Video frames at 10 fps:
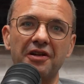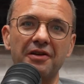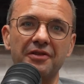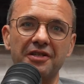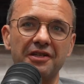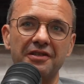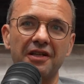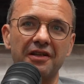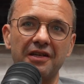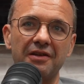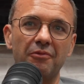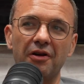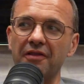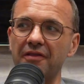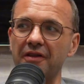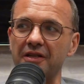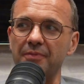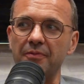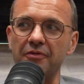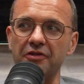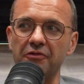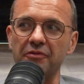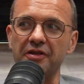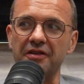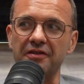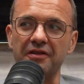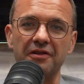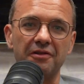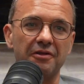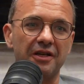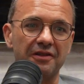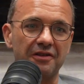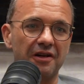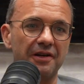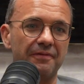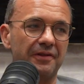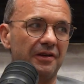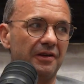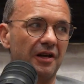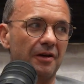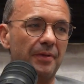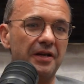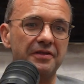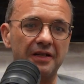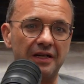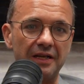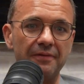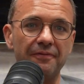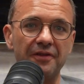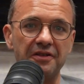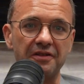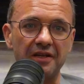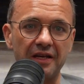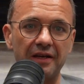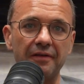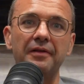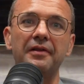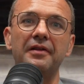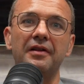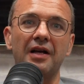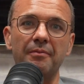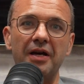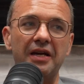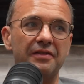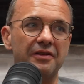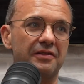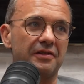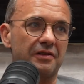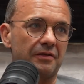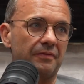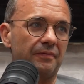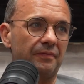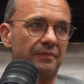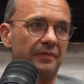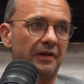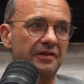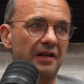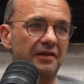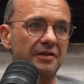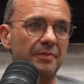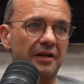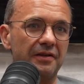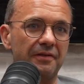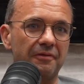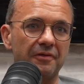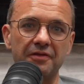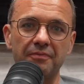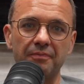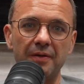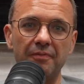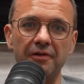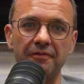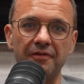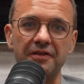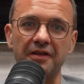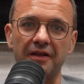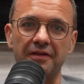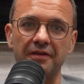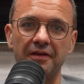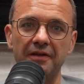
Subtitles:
on overseas study, one of the things people should always consider doing is kind of, you know, basically visiting and making the decision, because that does make a difference. People who visit